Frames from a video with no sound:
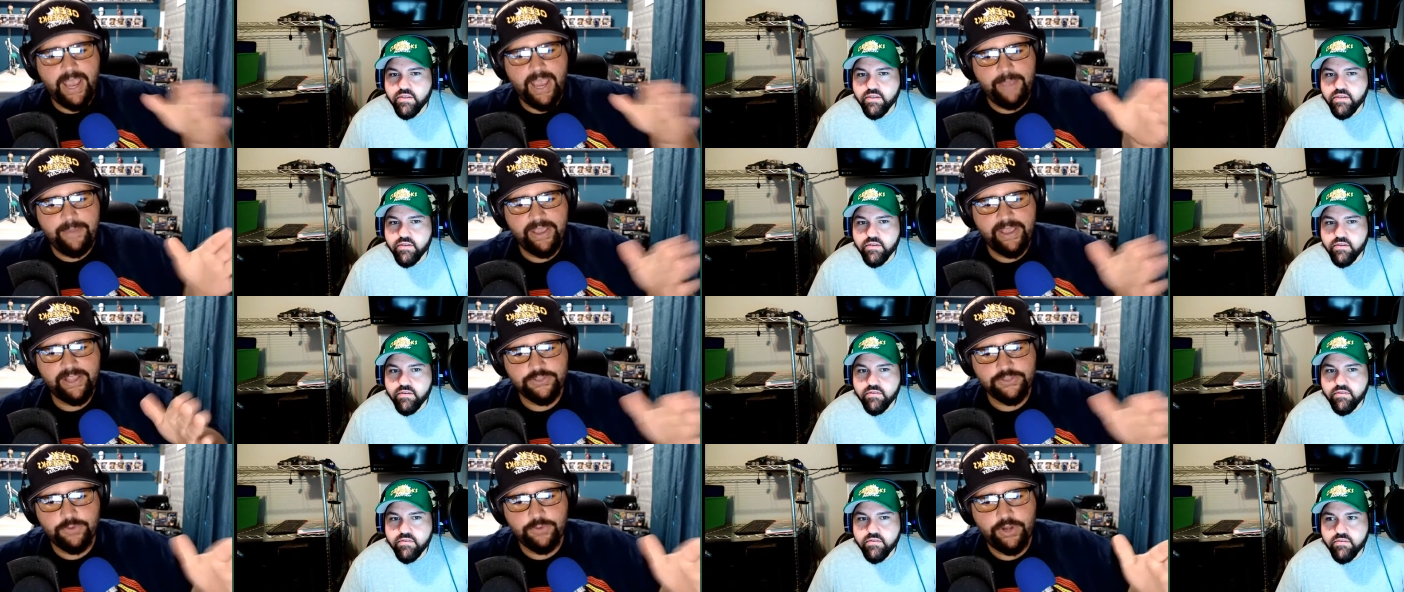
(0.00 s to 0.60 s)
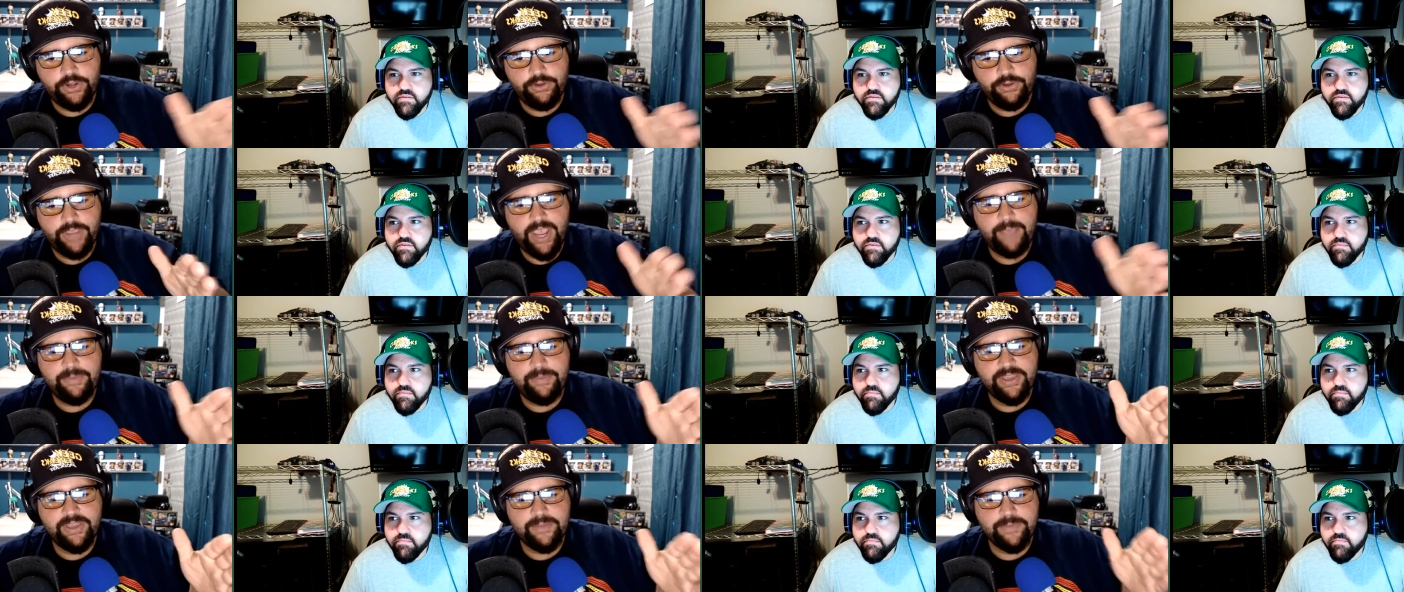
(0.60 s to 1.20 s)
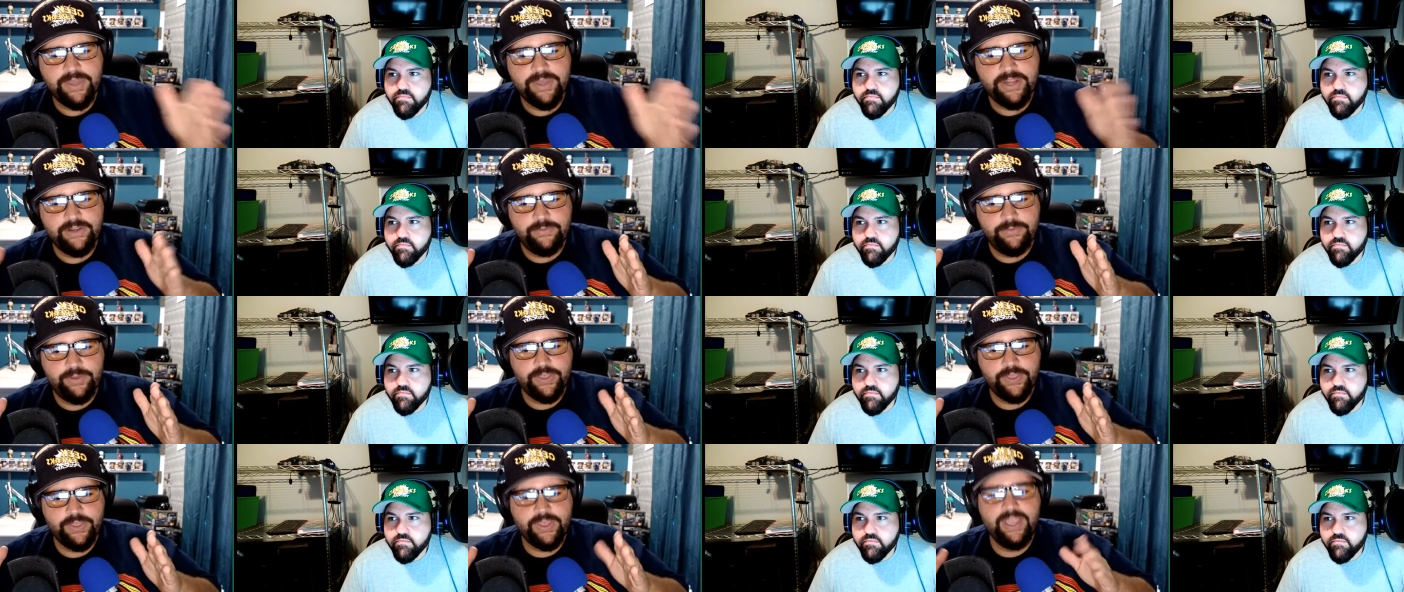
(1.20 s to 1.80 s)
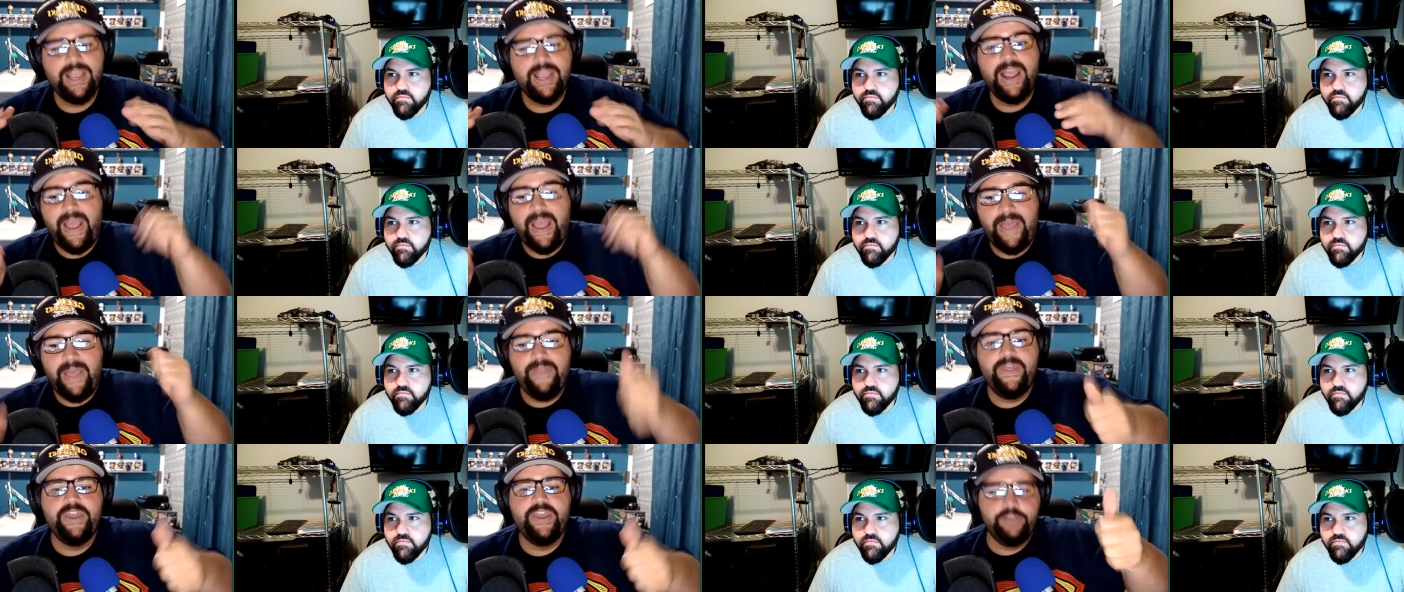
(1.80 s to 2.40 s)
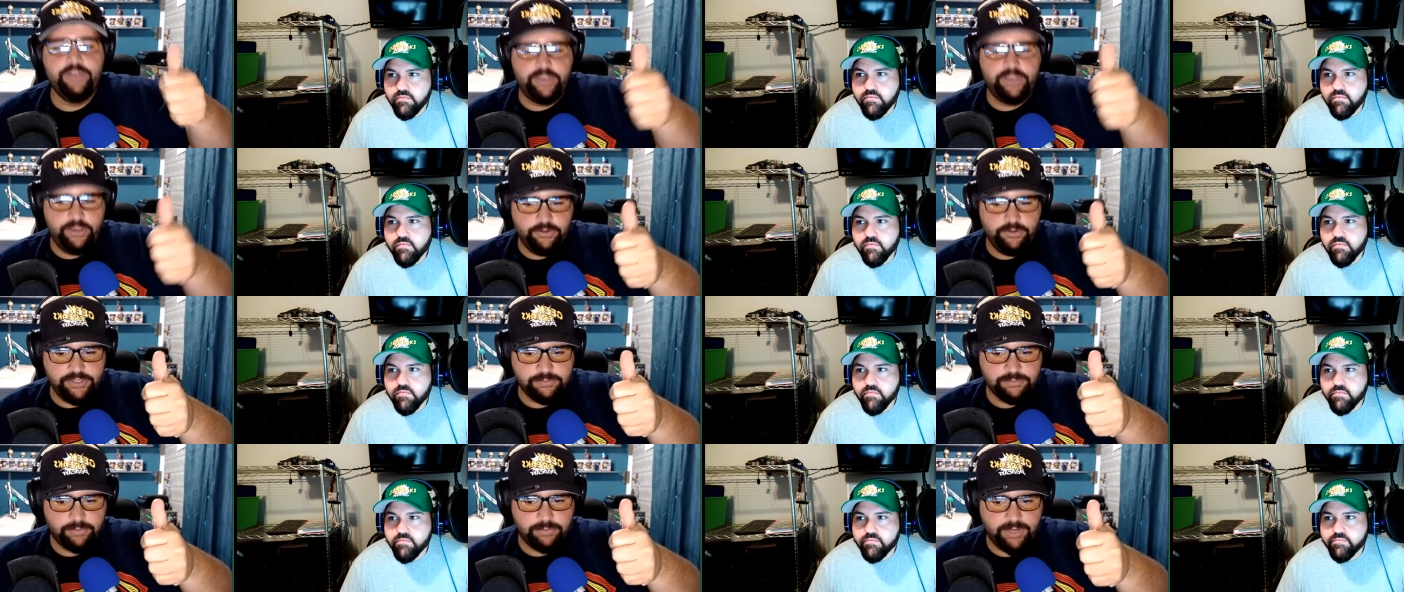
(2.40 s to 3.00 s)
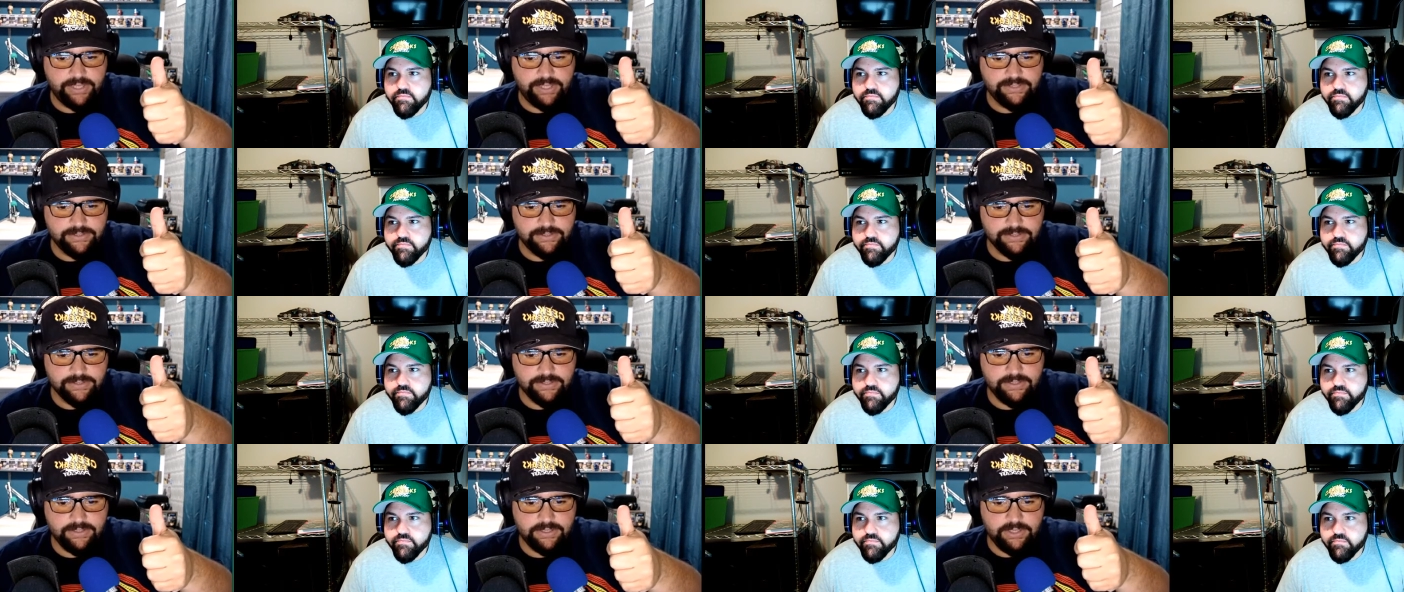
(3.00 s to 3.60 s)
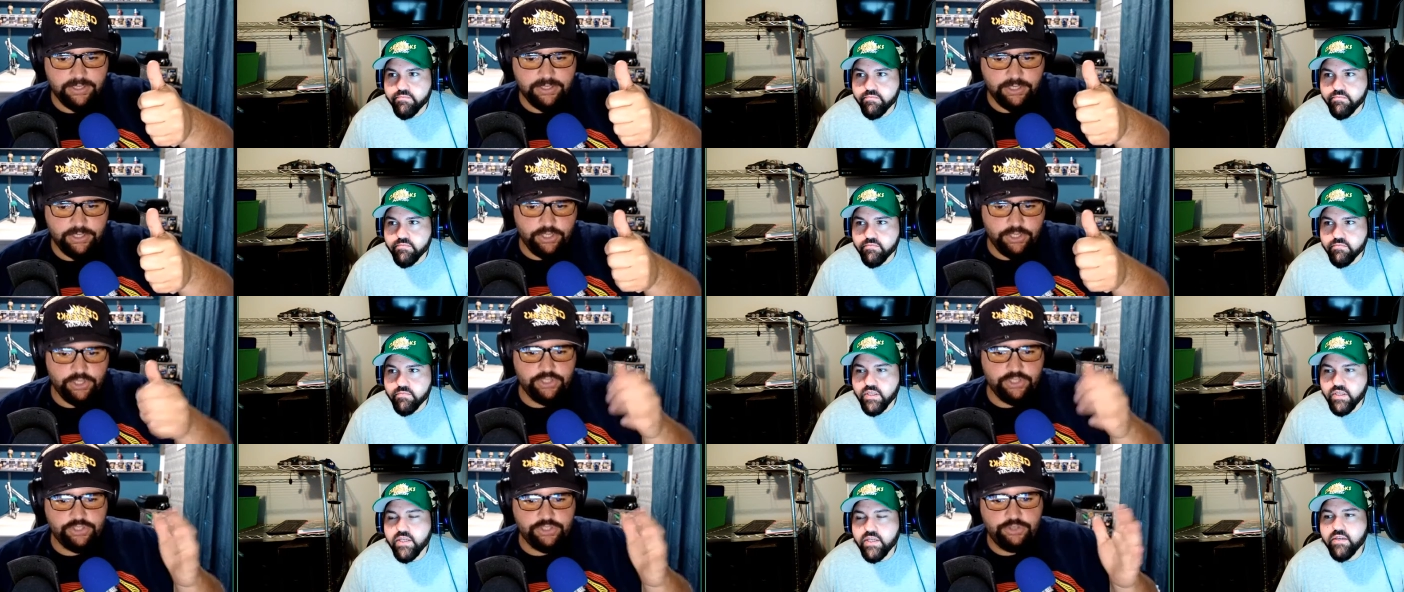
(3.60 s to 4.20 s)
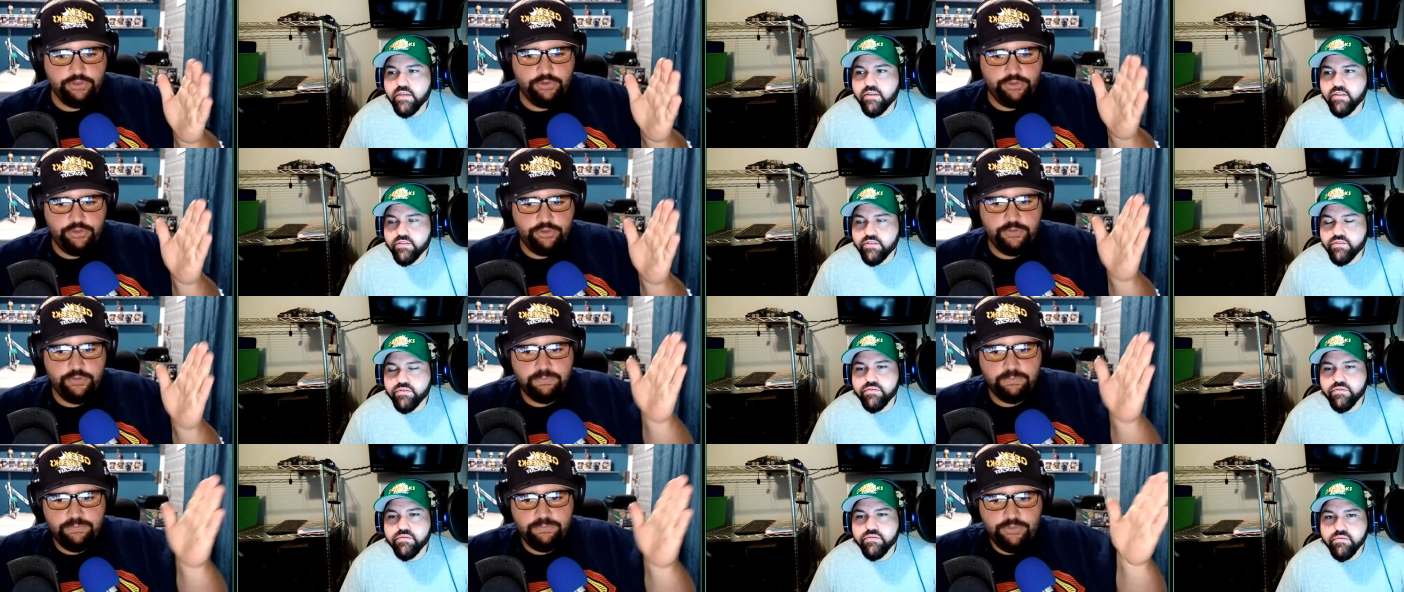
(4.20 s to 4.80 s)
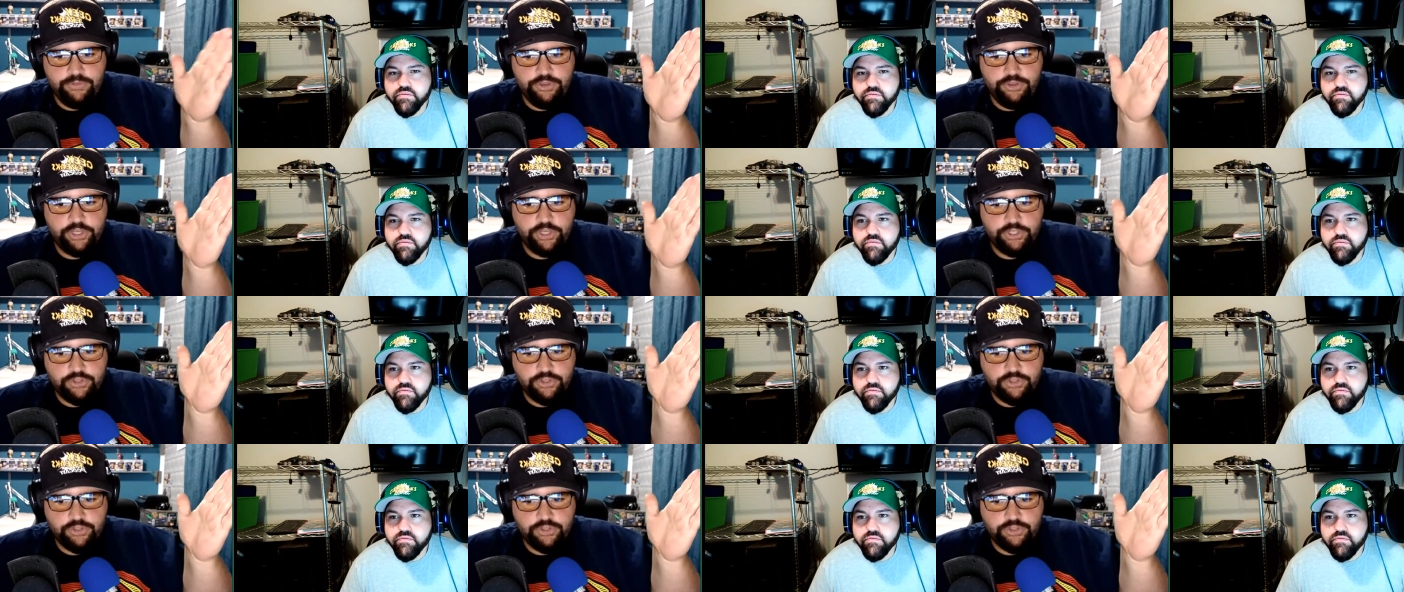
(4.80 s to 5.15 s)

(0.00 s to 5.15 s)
Speaker 1: and make it to where you can't be competed with, and then you can increase prices. Yeah, so you you true. you could